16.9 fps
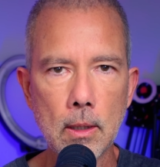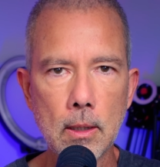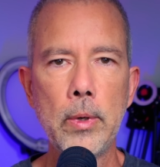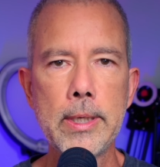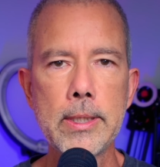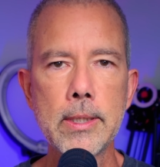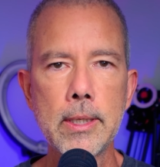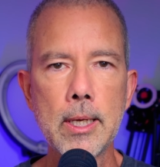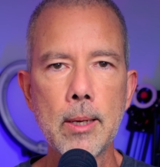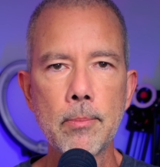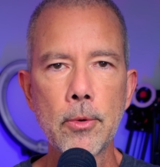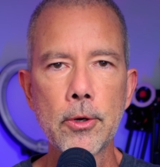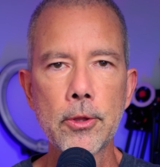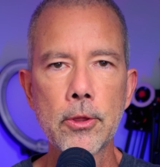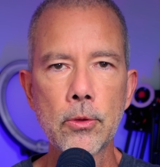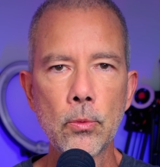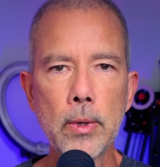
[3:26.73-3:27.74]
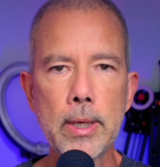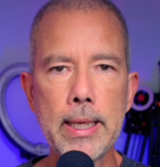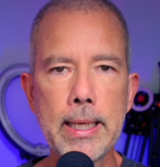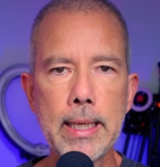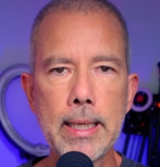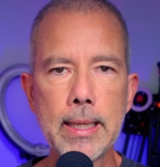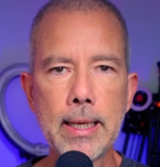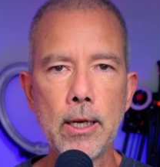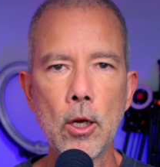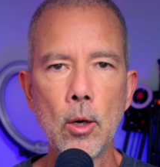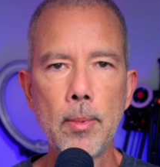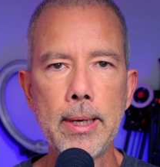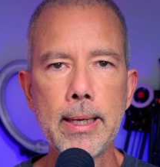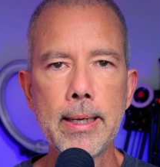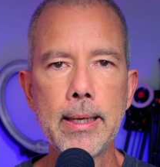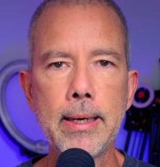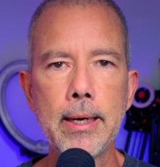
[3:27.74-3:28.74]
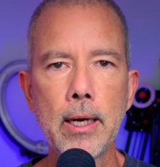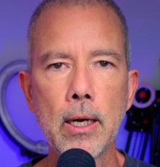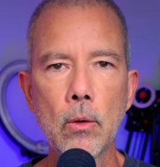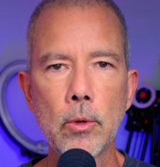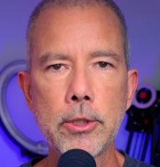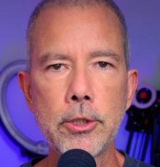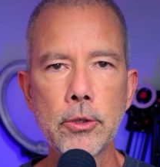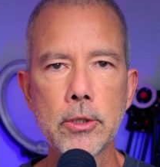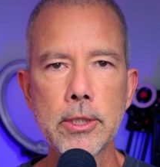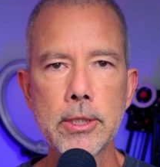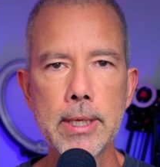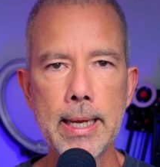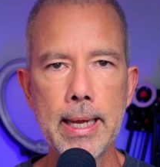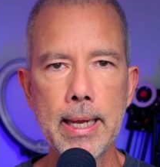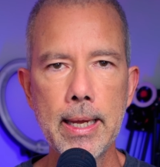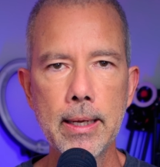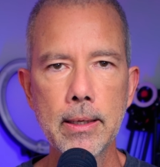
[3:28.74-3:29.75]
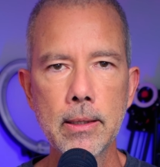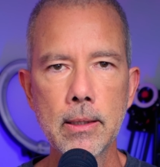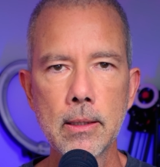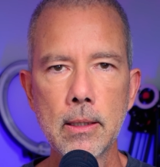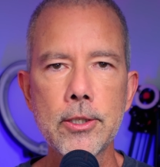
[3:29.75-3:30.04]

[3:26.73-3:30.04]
Reason number three that nobody can hear what you're saying,